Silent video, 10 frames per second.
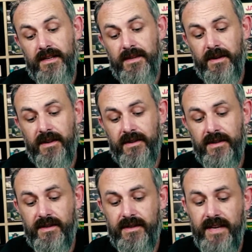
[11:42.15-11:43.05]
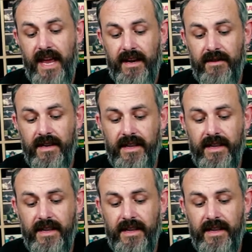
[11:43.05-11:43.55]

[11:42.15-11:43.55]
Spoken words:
some other tech only.